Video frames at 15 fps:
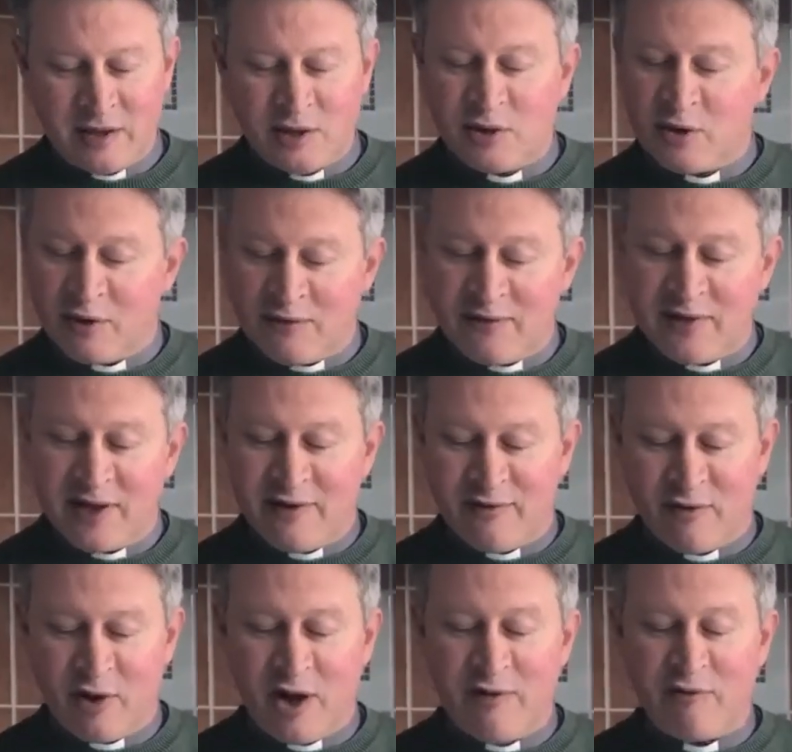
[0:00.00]
Do not fear,
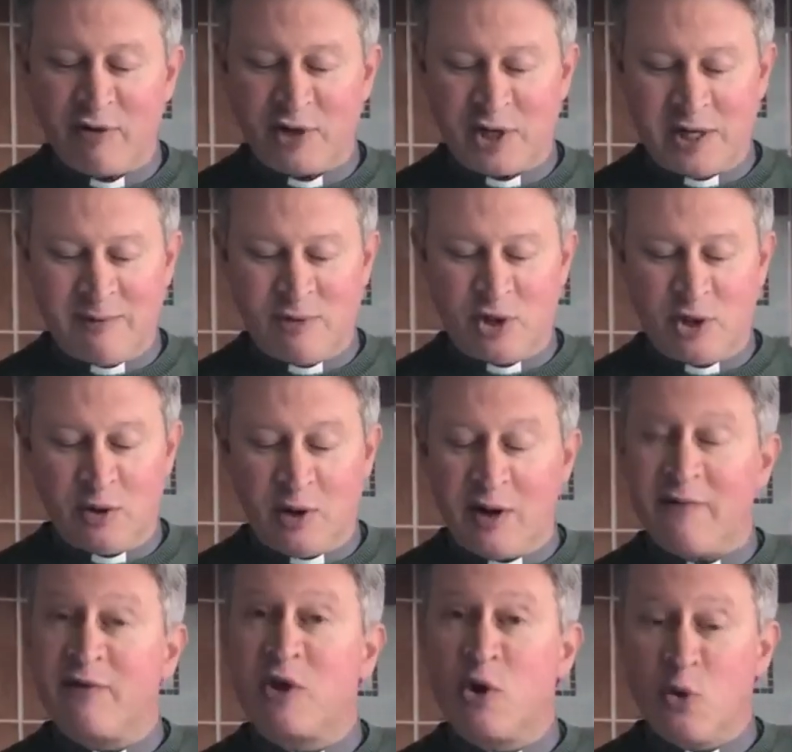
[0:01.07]
for I have redeemed you. I
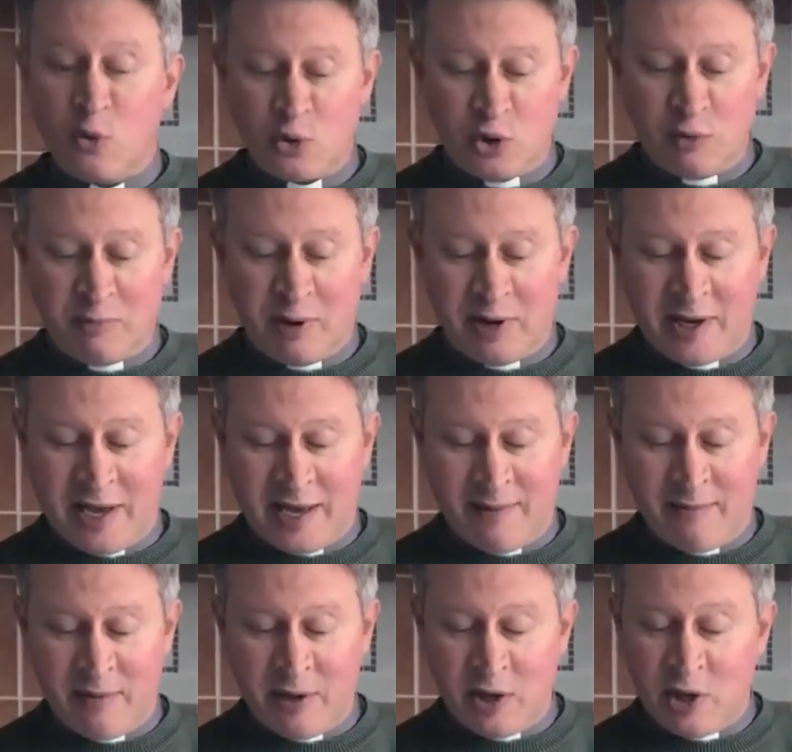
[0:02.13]
have called you by name.
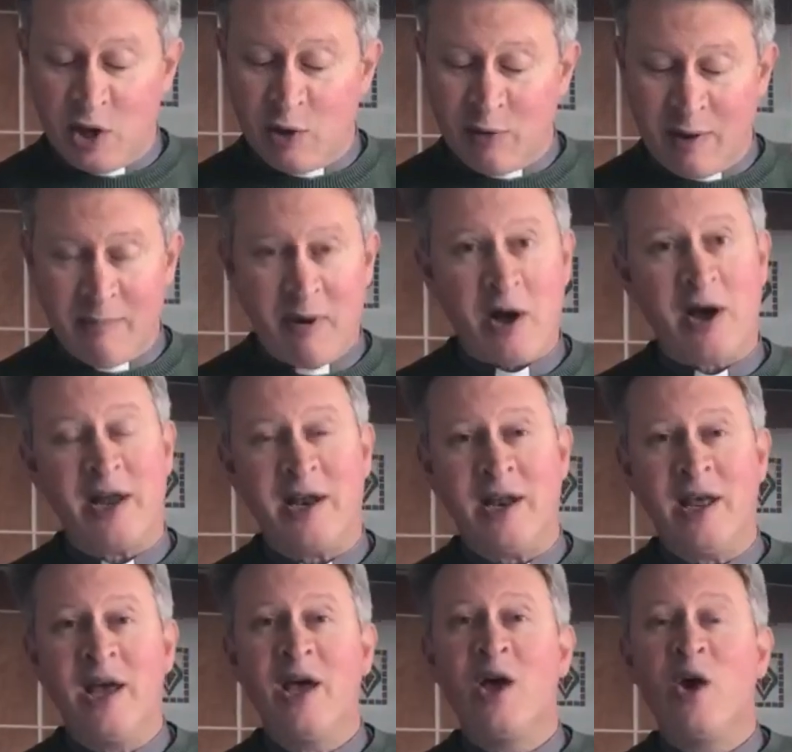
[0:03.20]
You are mine.
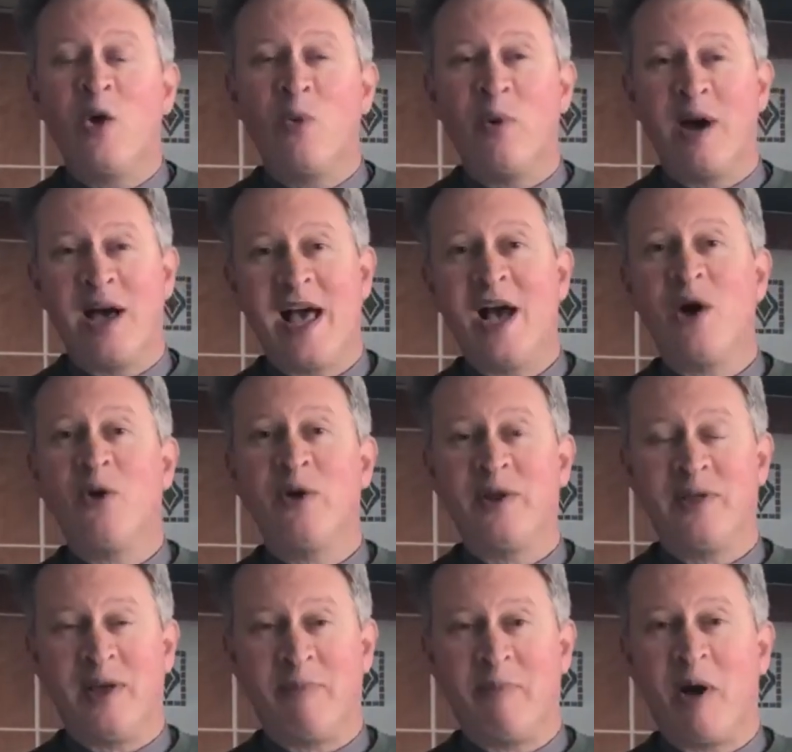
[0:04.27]
We're held in
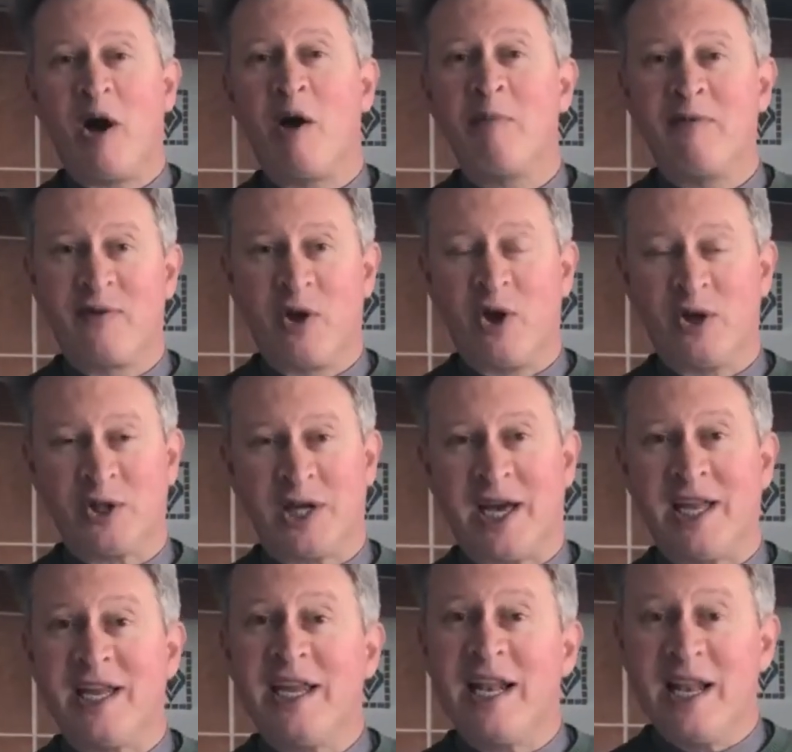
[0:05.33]
the palm of God's
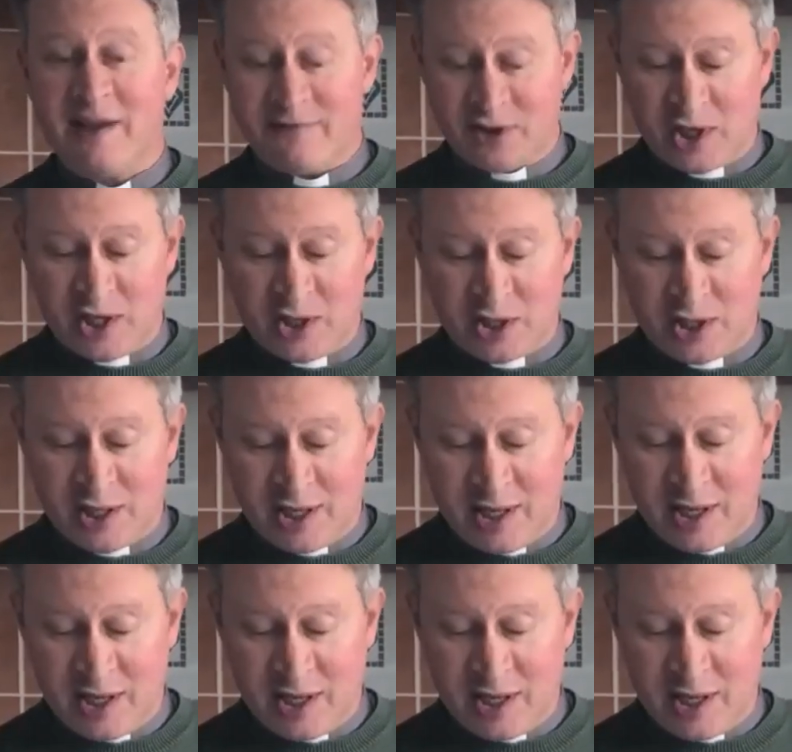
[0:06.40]
hand. He loves us.